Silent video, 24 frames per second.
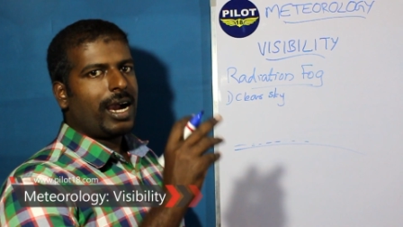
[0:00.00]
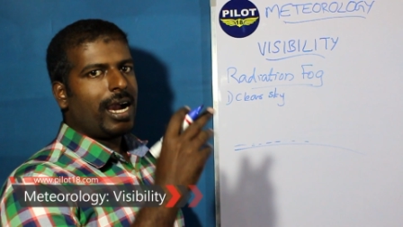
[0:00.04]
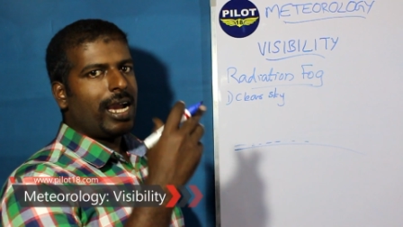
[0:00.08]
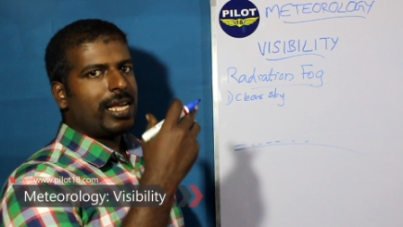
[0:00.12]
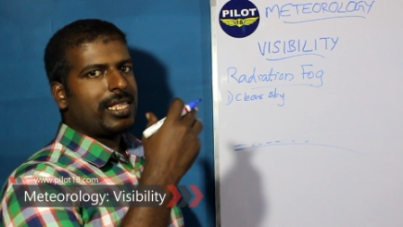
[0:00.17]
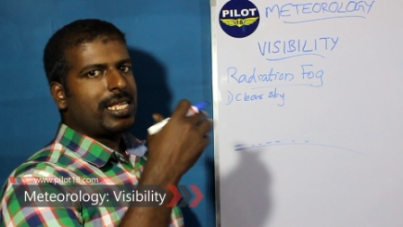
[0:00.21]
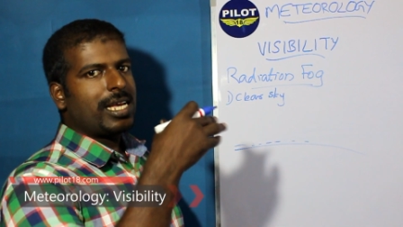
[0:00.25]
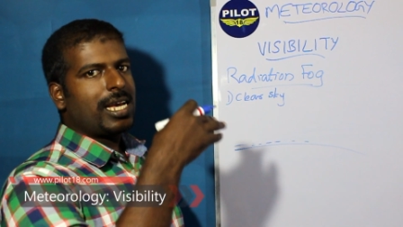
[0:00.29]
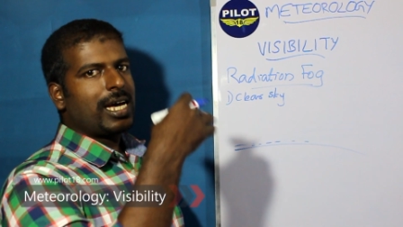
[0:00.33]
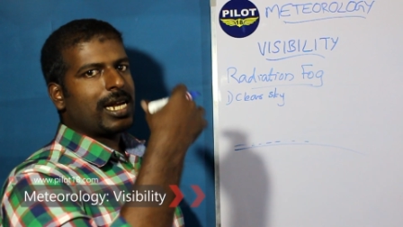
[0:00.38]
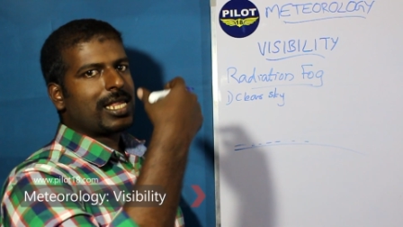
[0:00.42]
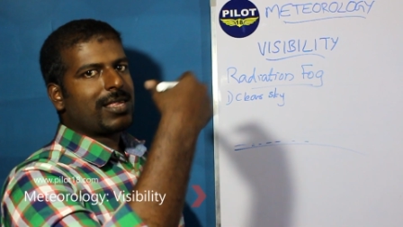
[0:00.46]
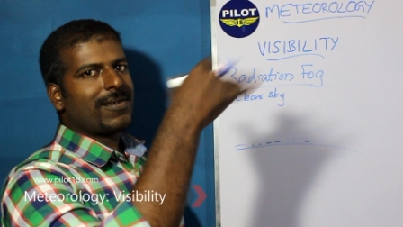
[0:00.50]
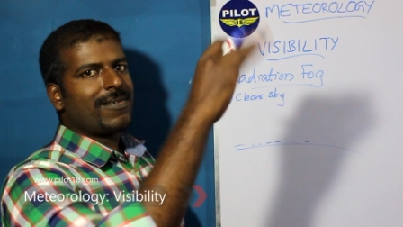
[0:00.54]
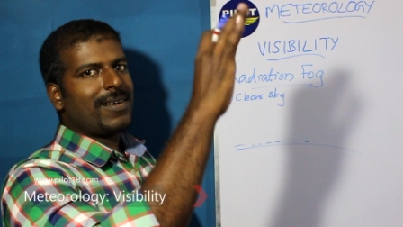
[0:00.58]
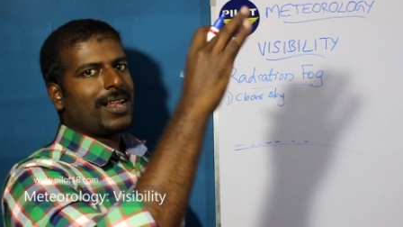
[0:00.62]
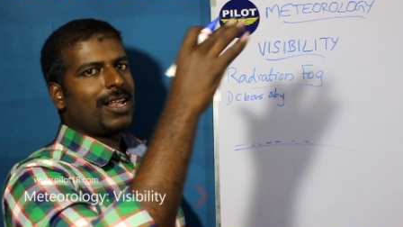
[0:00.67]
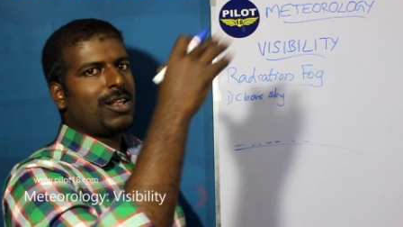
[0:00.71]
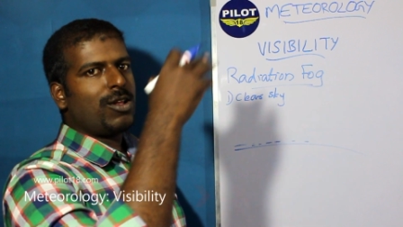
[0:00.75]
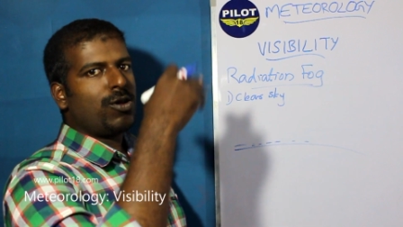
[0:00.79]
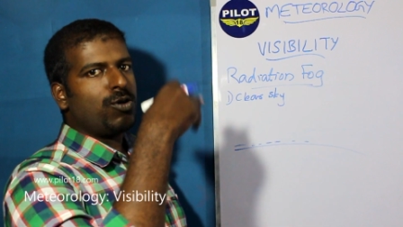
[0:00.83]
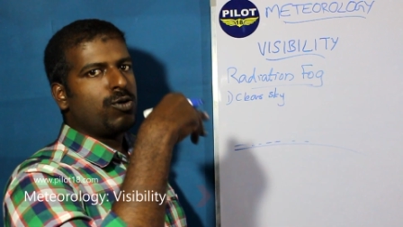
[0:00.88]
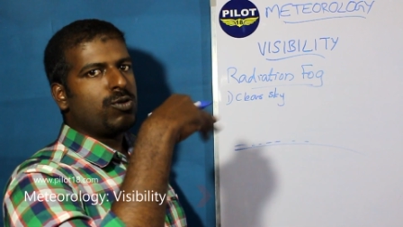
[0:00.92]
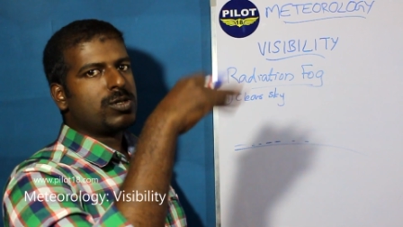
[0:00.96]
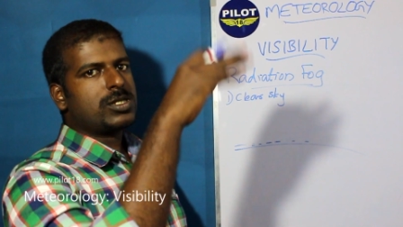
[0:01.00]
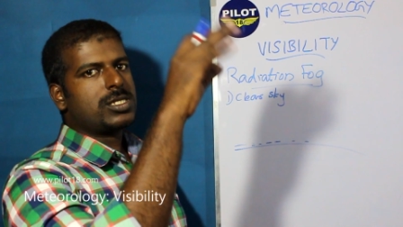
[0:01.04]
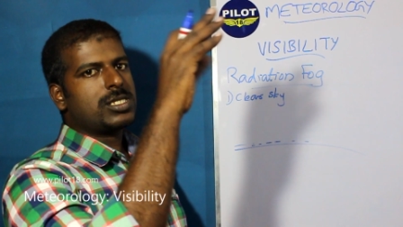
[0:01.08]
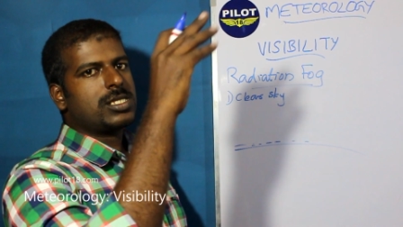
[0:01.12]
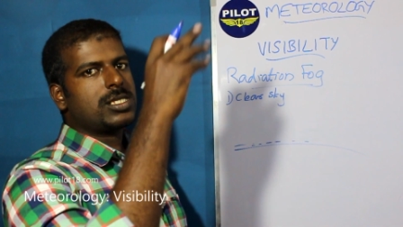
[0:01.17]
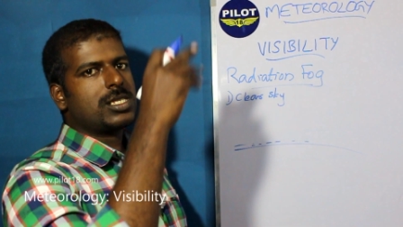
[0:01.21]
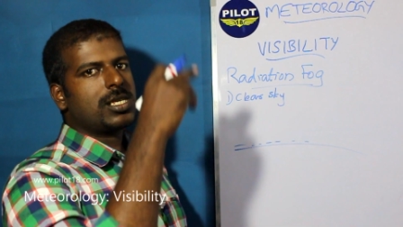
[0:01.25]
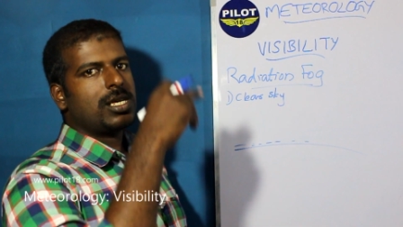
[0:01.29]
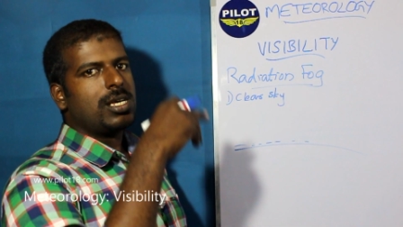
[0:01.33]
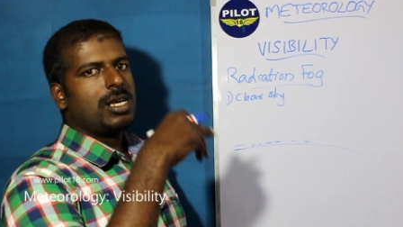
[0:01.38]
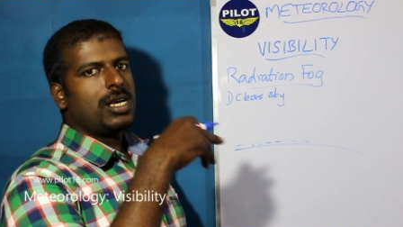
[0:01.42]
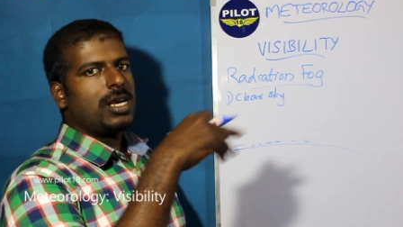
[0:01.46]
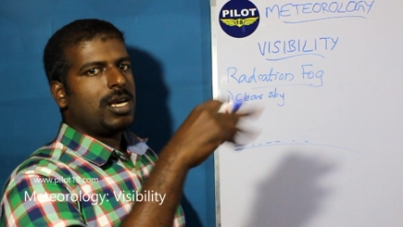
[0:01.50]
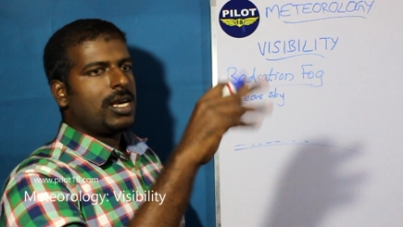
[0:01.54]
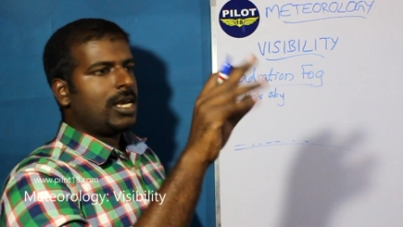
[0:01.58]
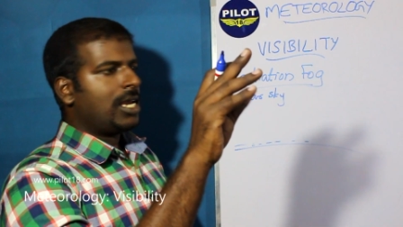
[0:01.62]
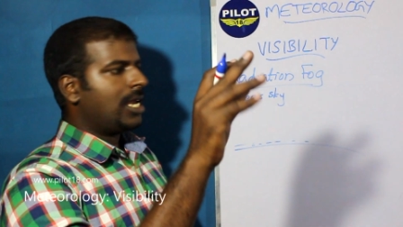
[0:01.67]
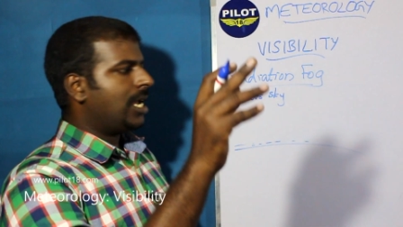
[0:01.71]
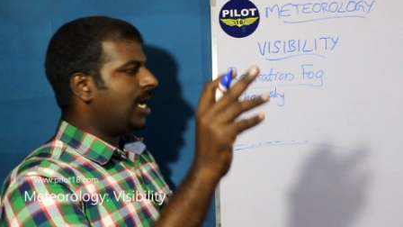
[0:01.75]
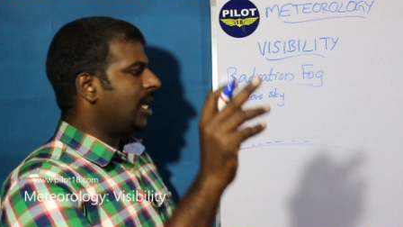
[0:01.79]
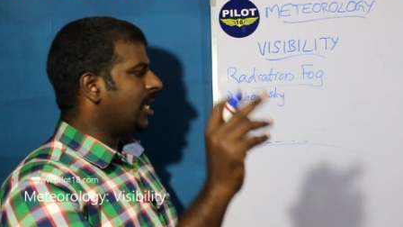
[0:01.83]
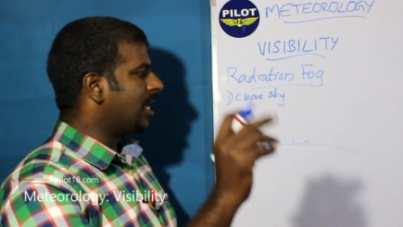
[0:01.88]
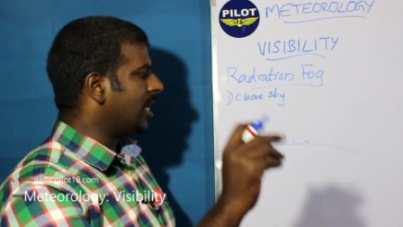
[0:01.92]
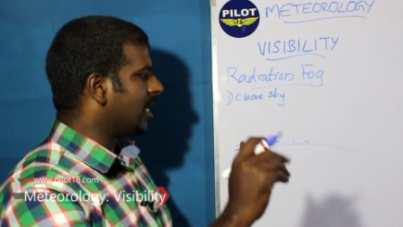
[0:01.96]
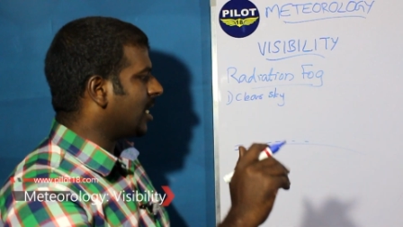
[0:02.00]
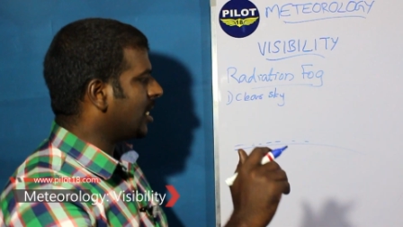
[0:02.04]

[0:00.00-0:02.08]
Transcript: and the earth will lose heat